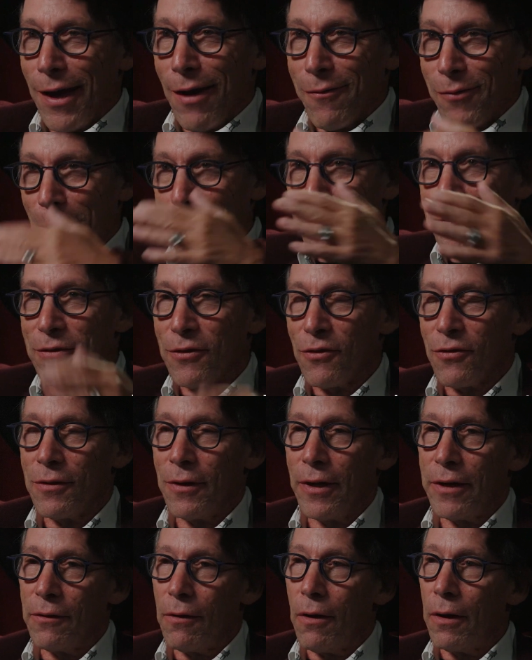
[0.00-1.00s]
have that position
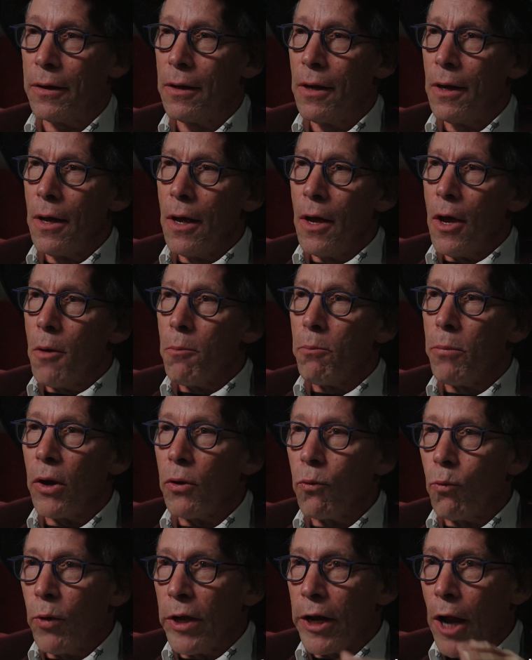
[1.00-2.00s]
later on.
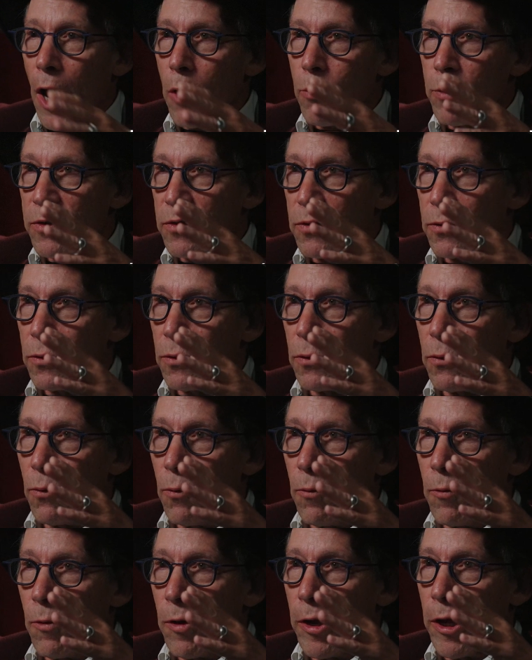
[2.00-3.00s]
But when I was,
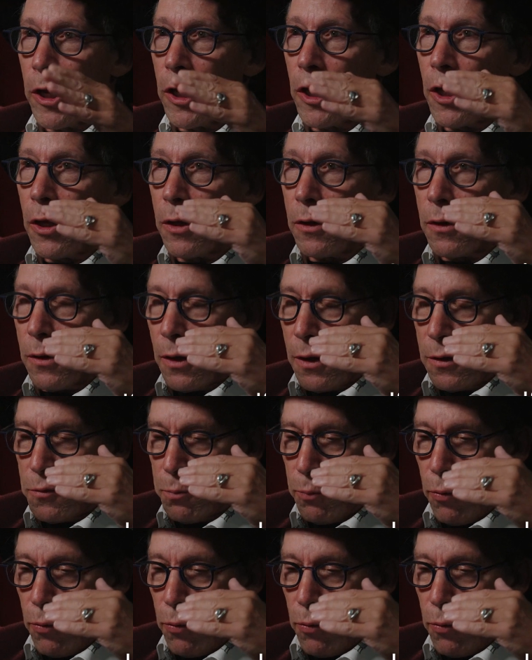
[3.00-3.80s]
its